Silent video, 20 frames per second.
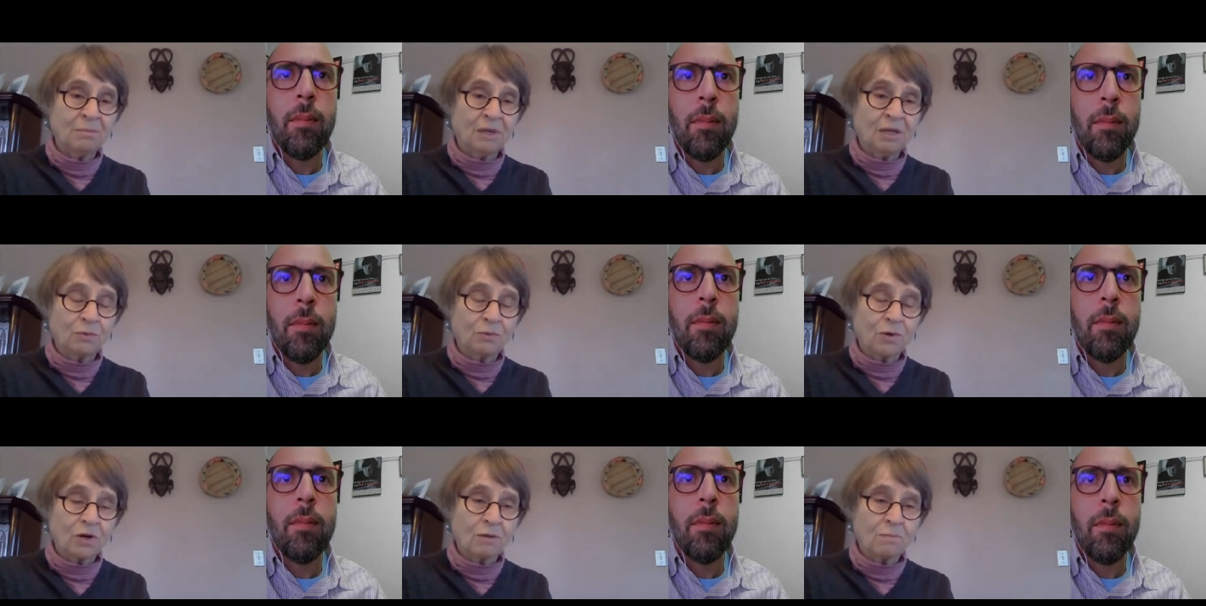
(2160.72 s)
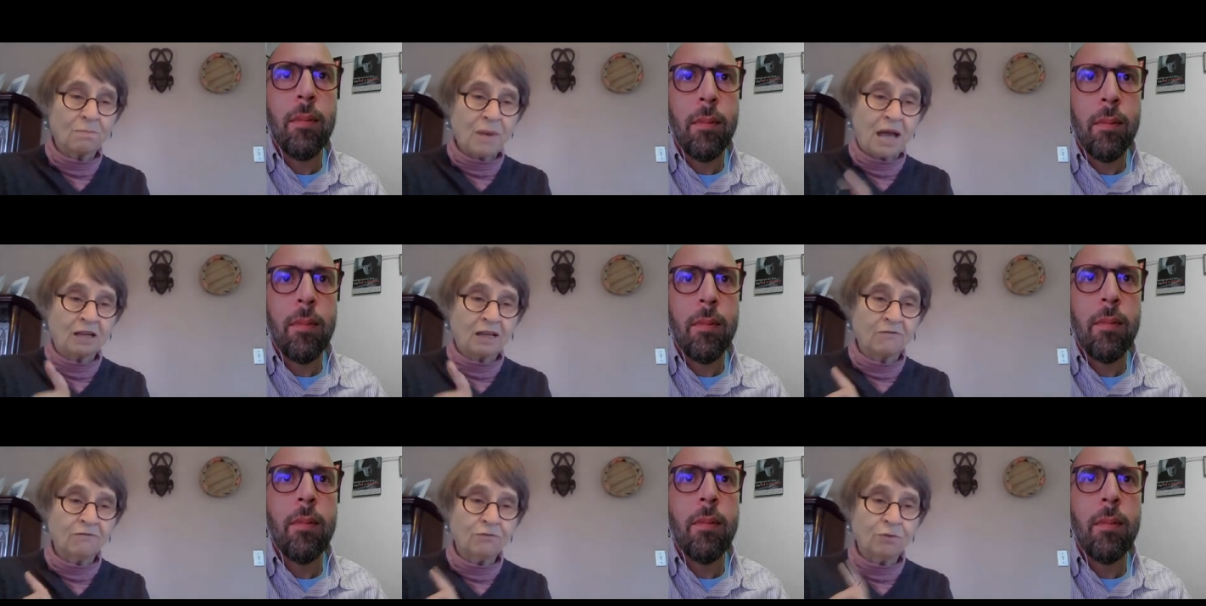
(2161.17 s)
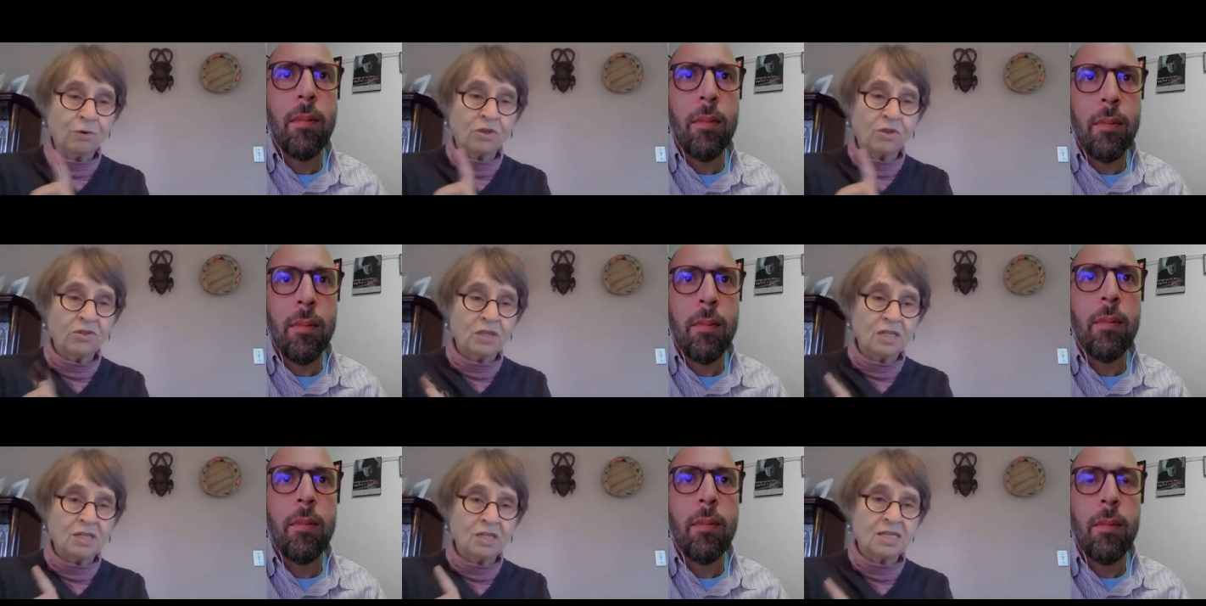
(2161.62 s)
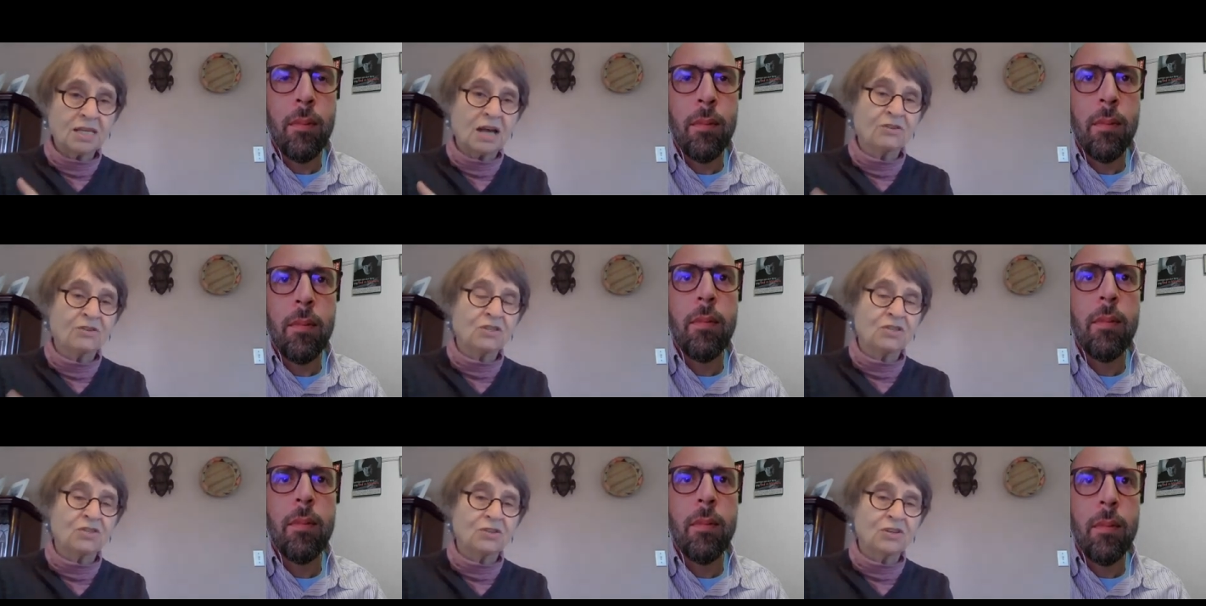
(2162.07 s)
Speaker 1: work back and forth in South
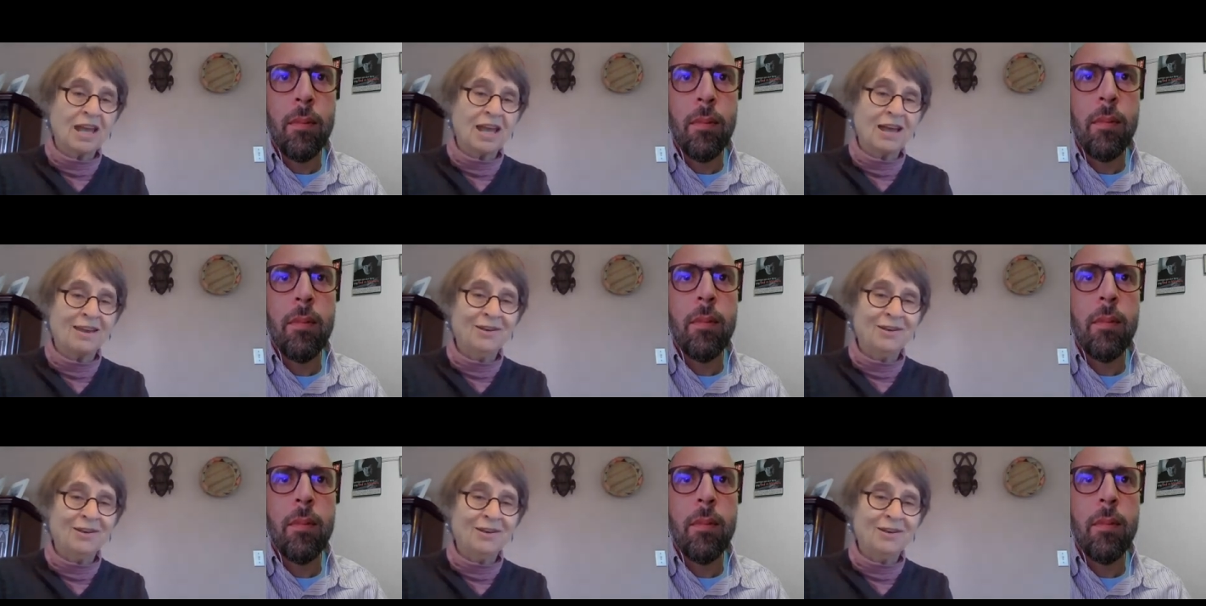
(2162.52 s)
Sudan,